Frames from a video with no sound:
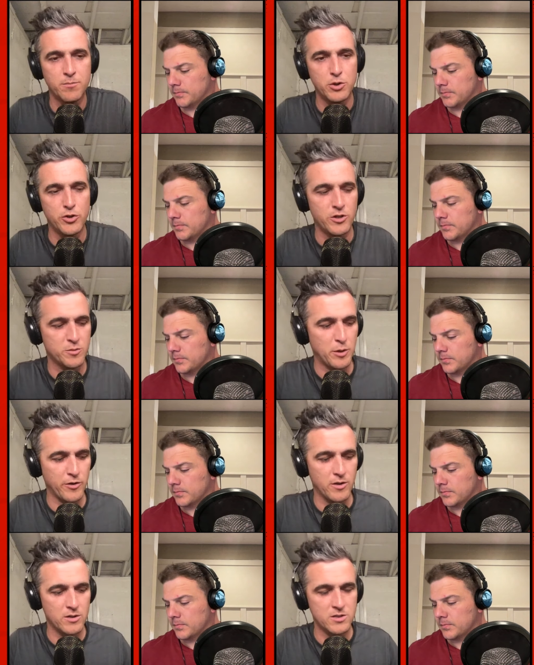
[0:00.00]
Speaker 1: Bulldogs, part of
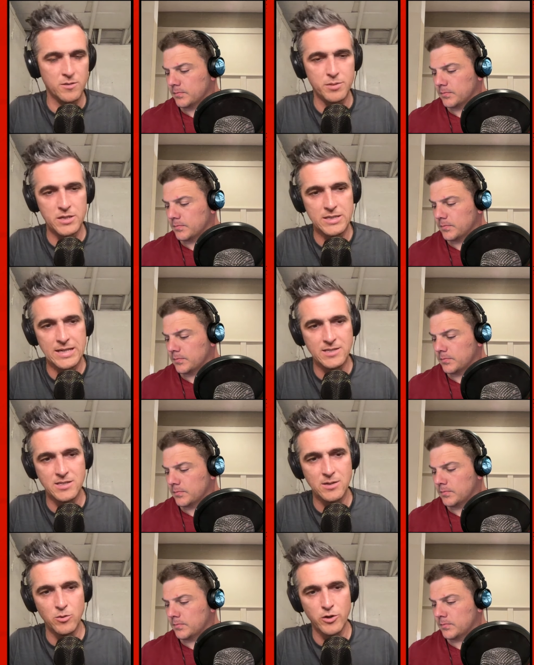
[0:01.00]
the Locked On Podcast
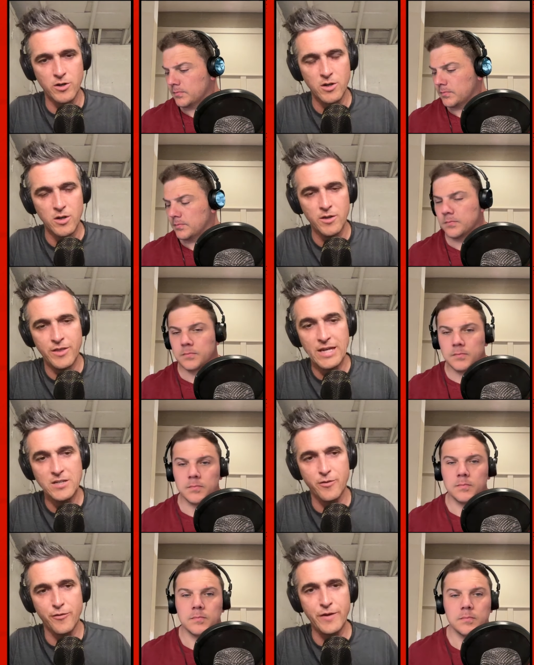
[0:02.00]
Network. Thanks
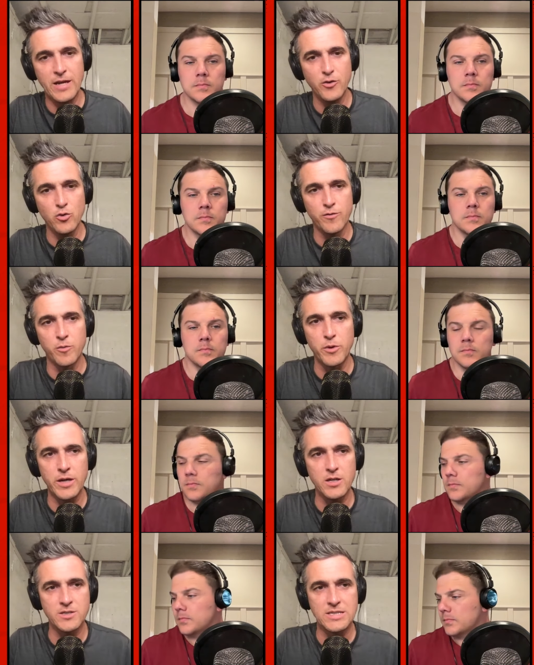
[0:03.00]
for FanDuel for
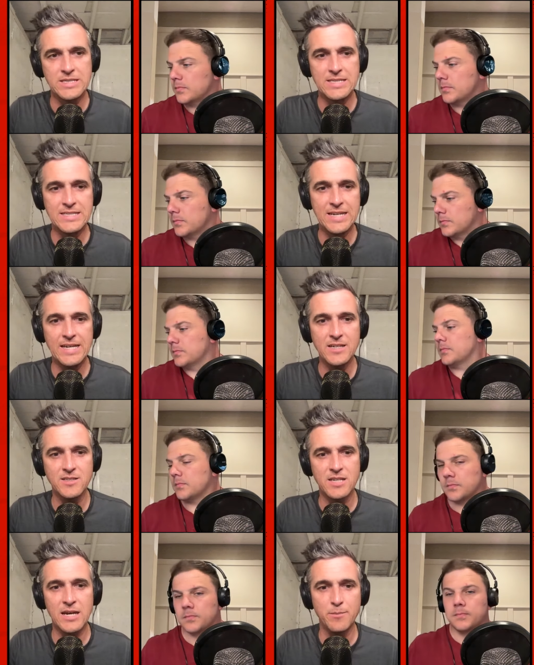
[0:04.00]
bringing us
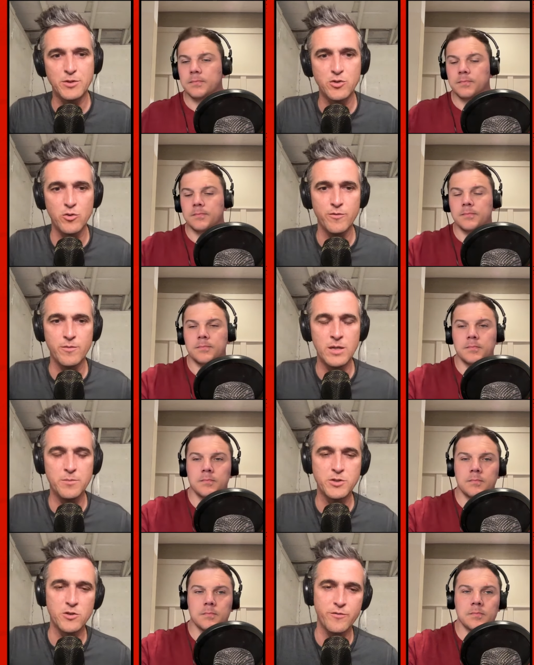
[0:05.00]
today's episode,
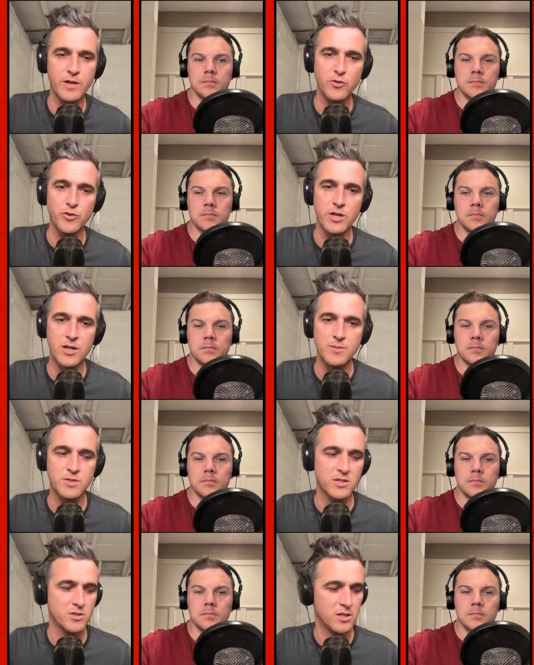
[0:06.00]
episode FanDuel.com
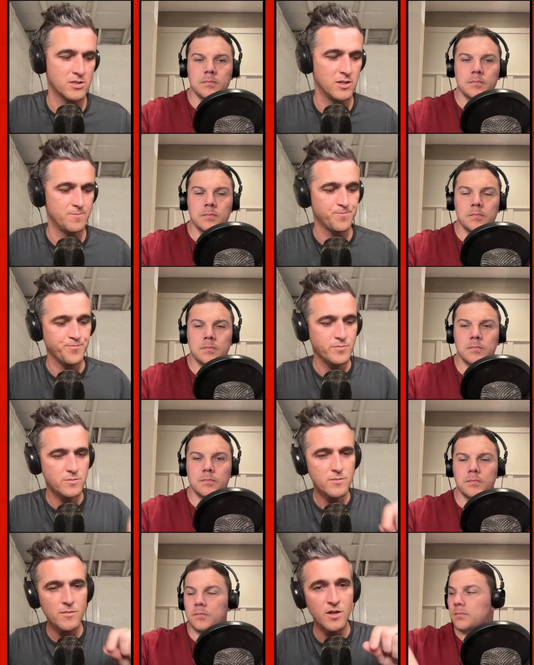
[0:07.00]
slash Locked On.
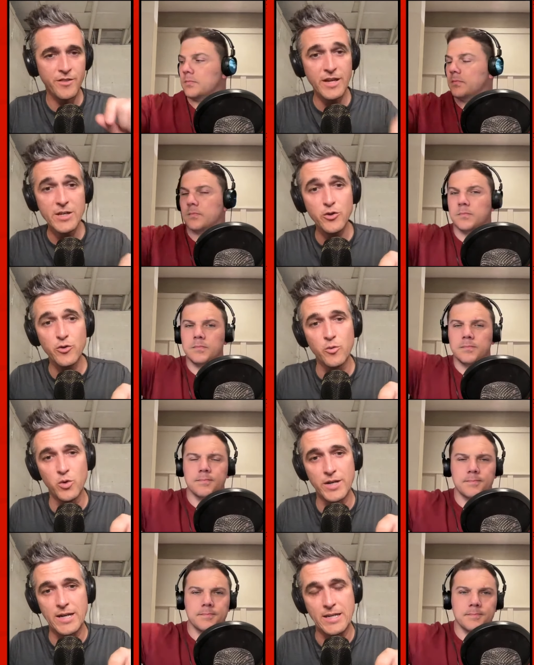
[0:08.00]
Thank you to the
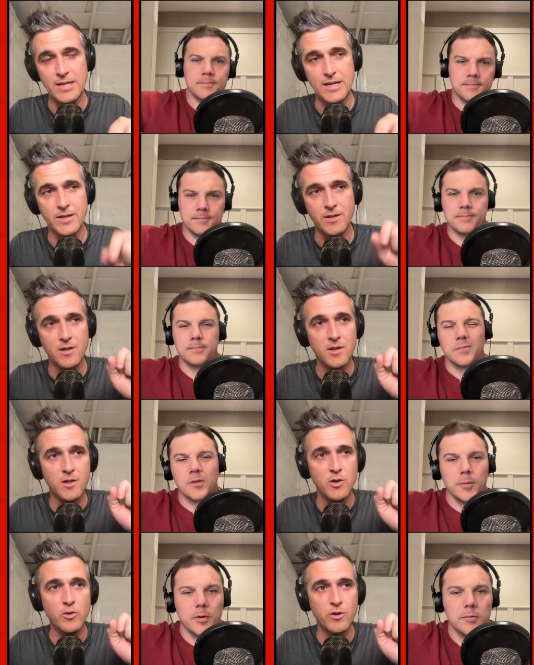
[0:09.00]
one ninety-nine,
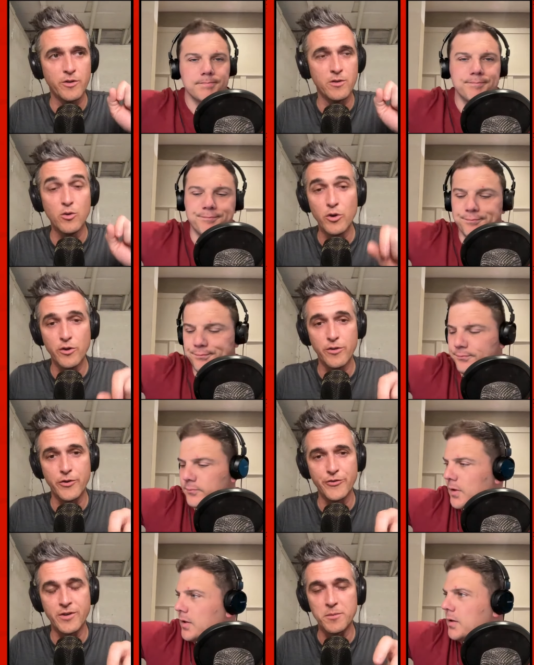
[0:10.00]
who are the loyal
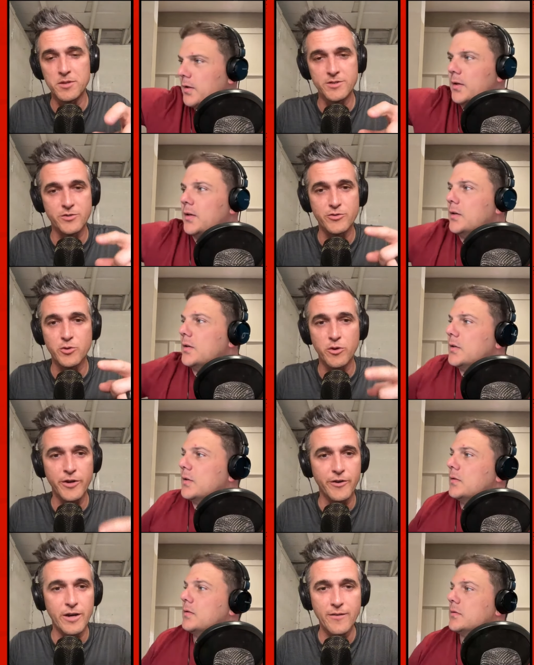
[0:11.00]
third segment listeners who are
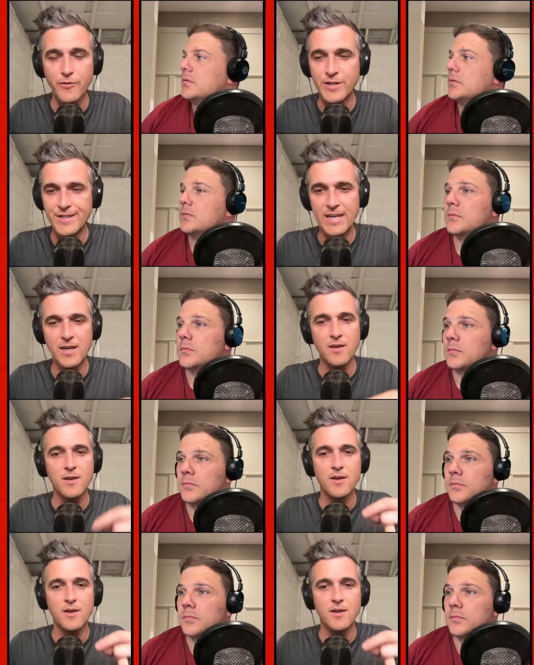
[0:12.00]
here every day.